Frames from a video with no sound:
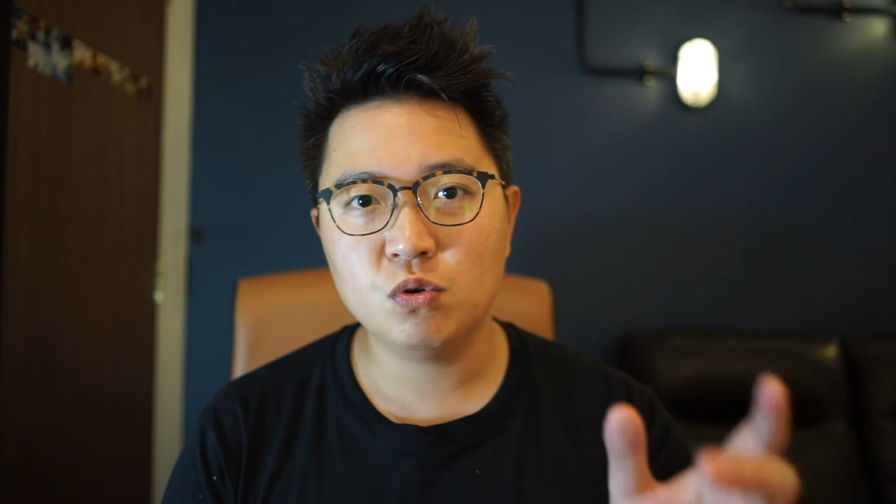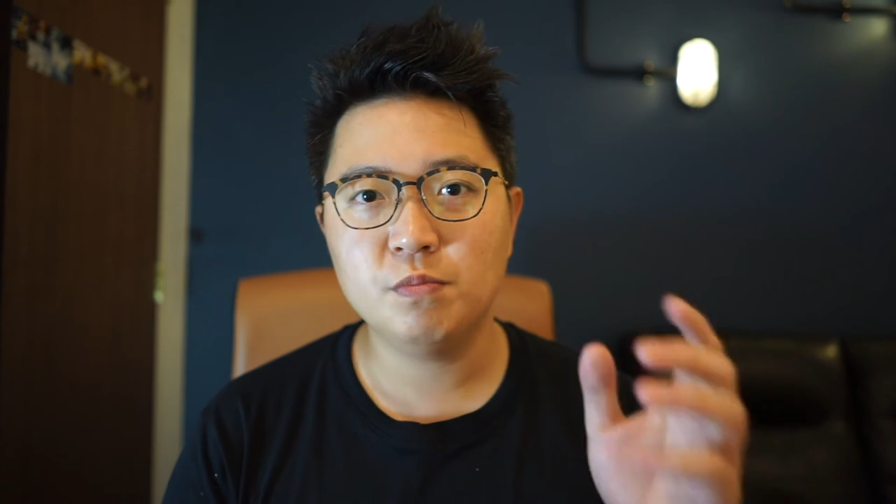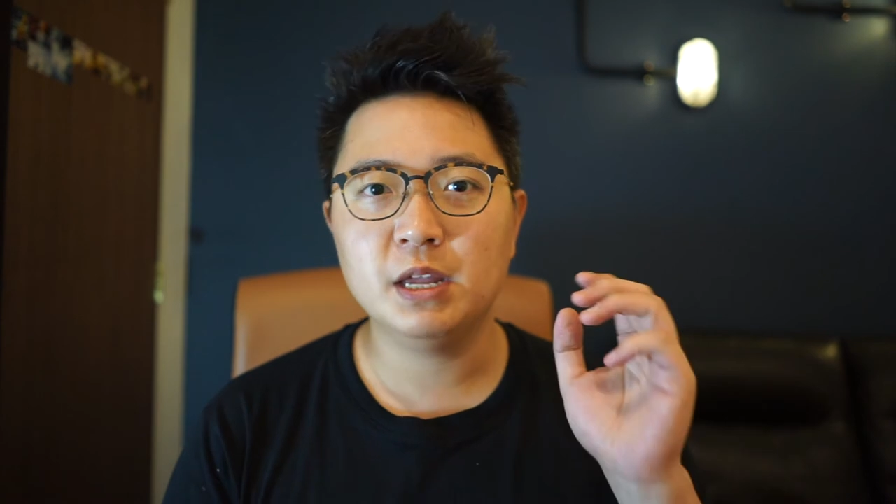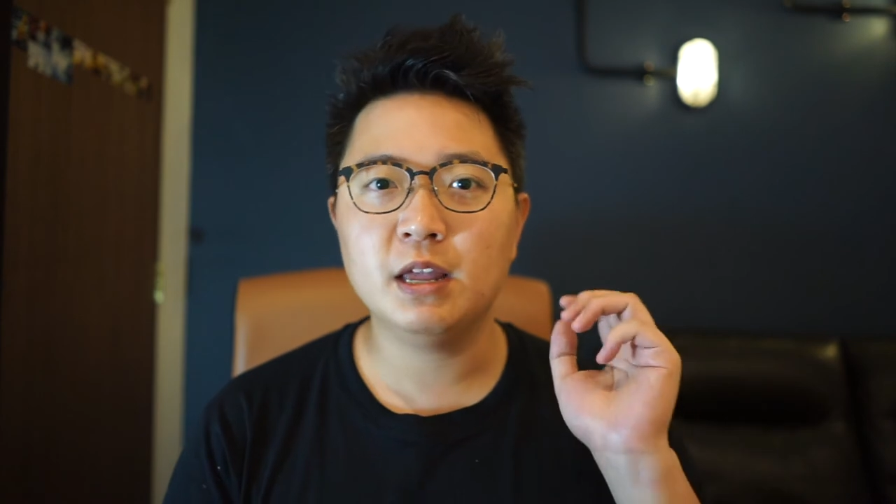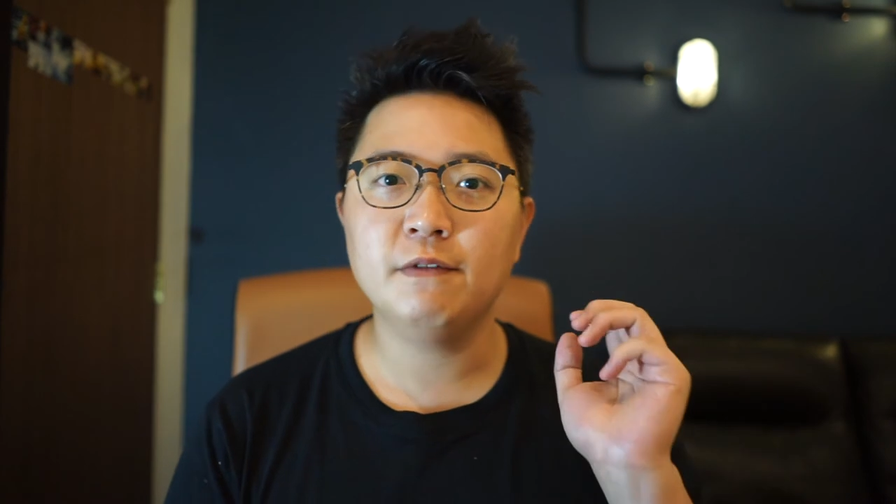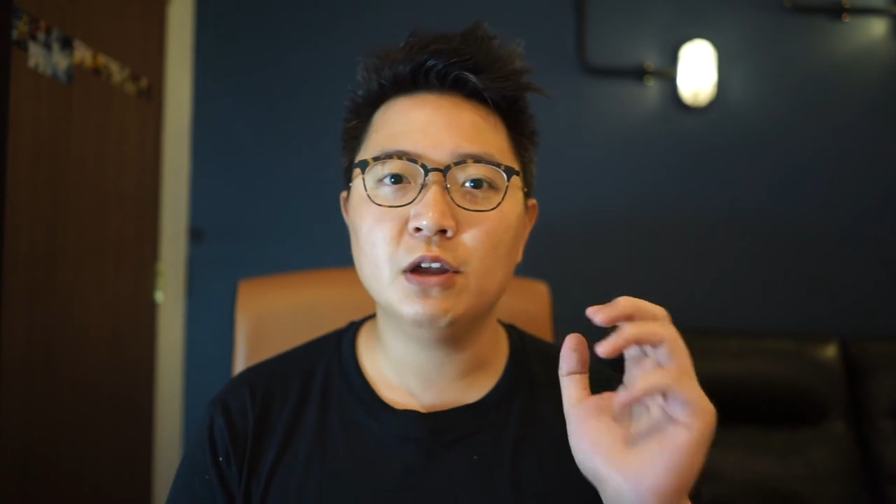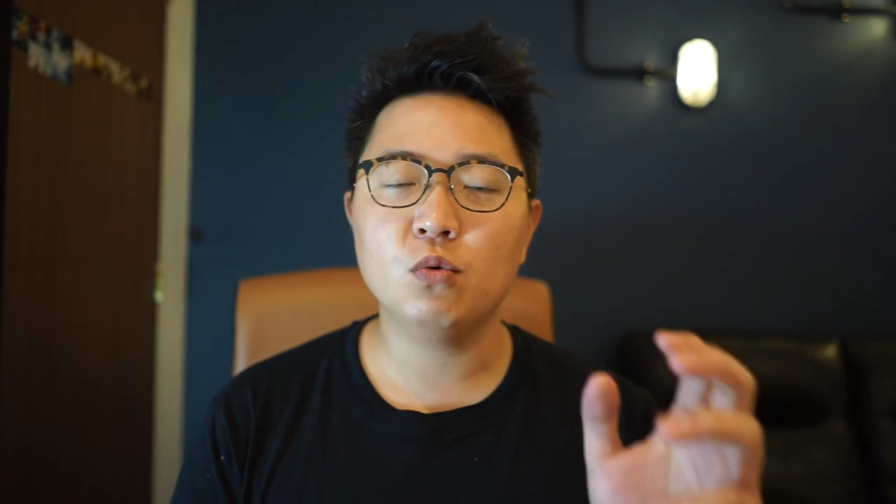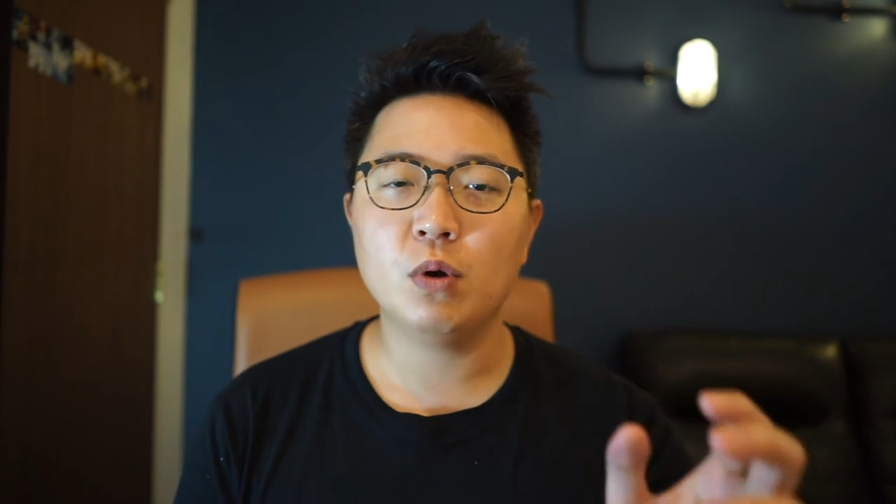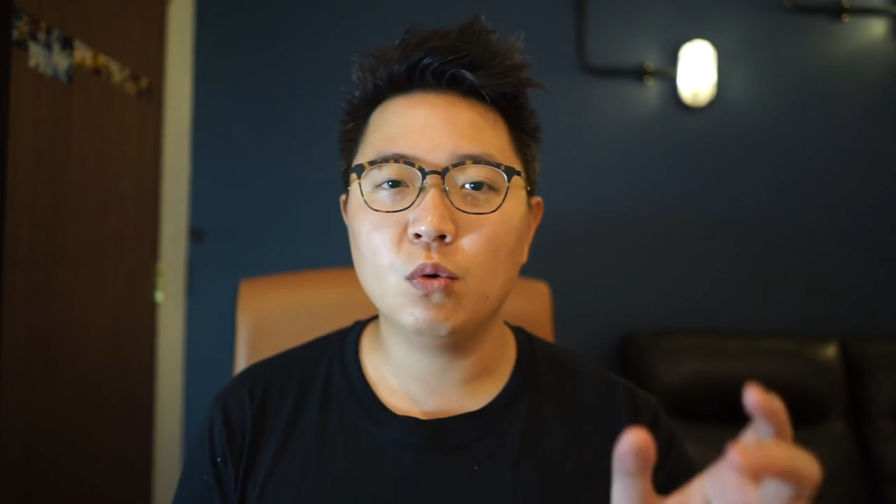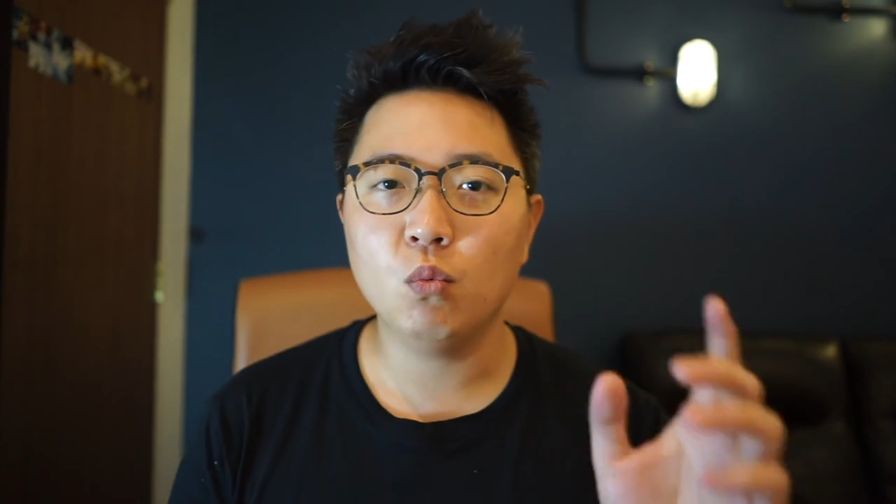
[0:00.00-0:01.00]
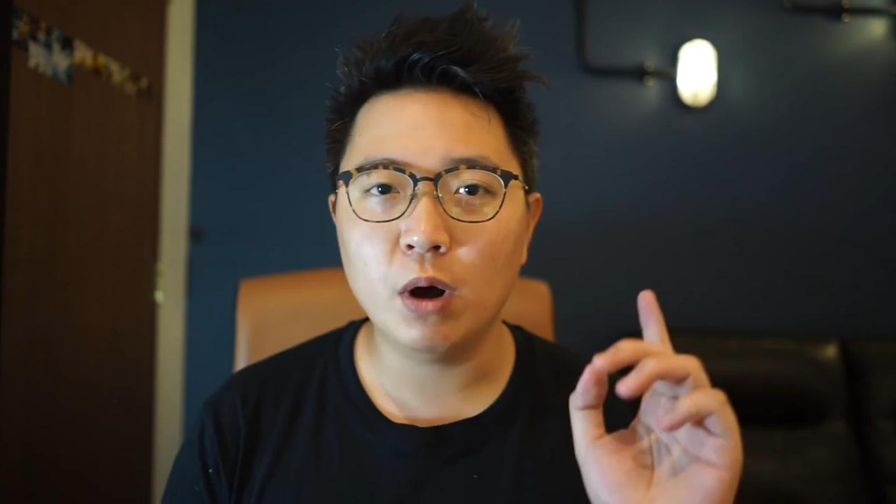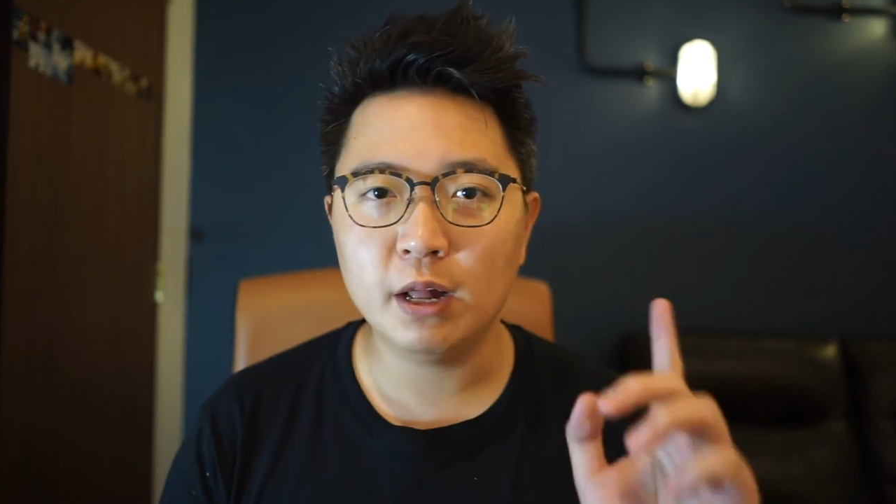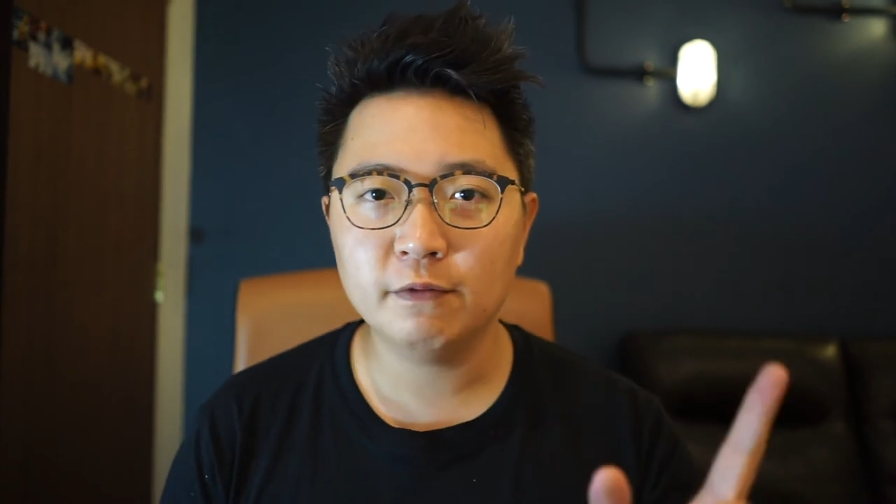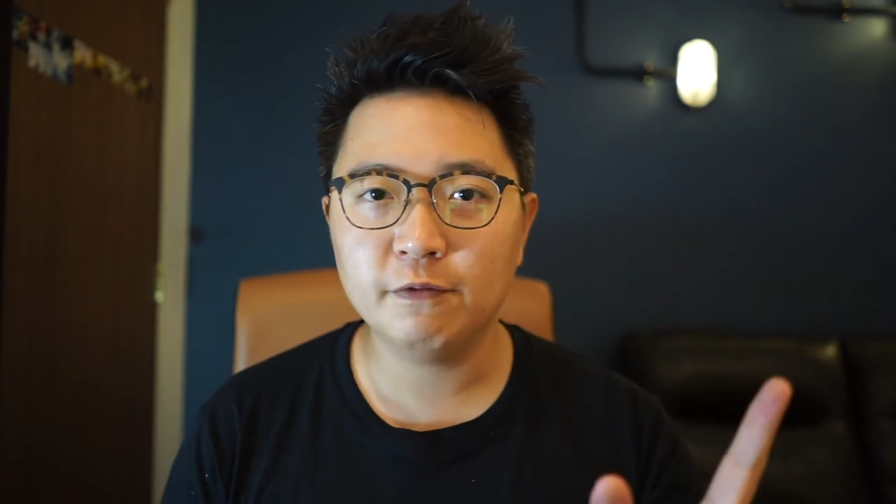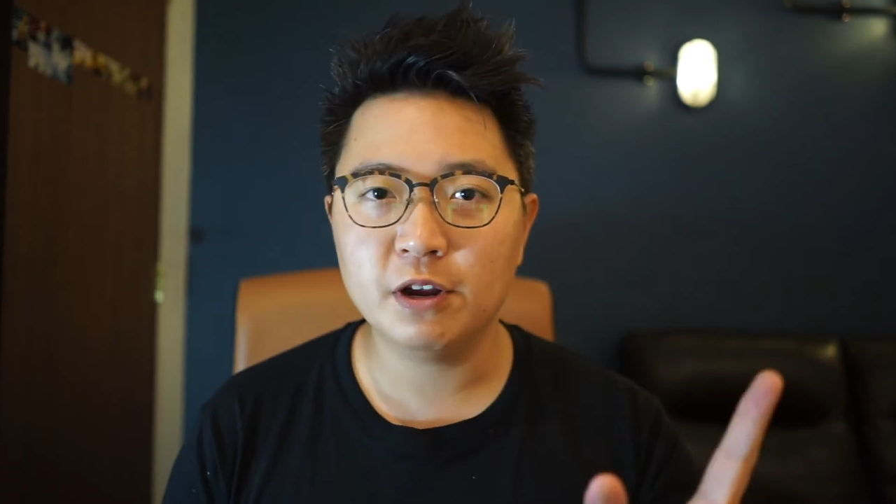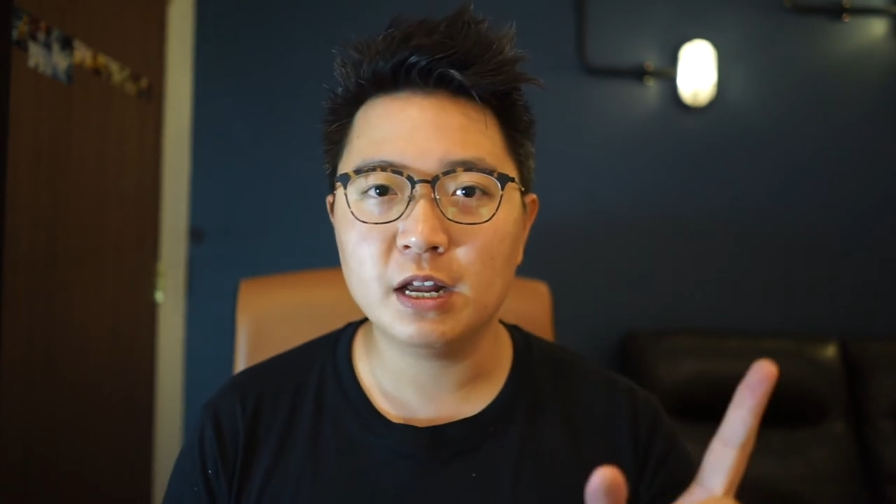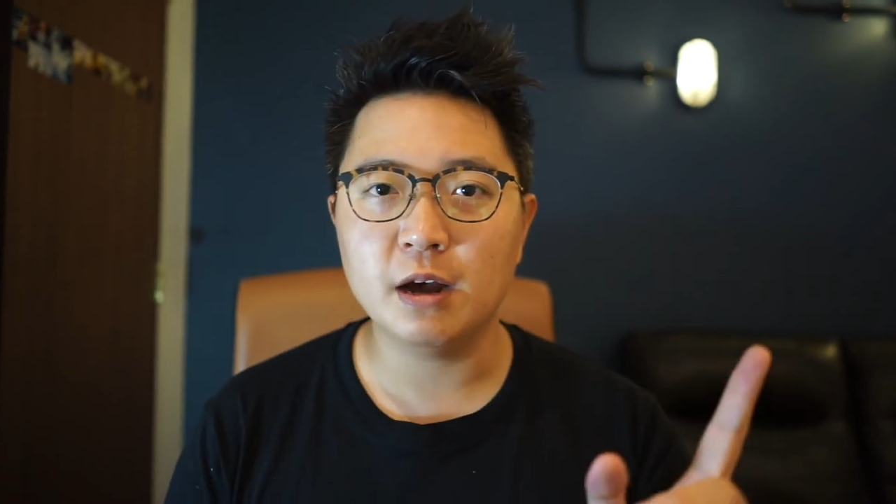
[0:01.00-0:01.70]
we'll be giving away one free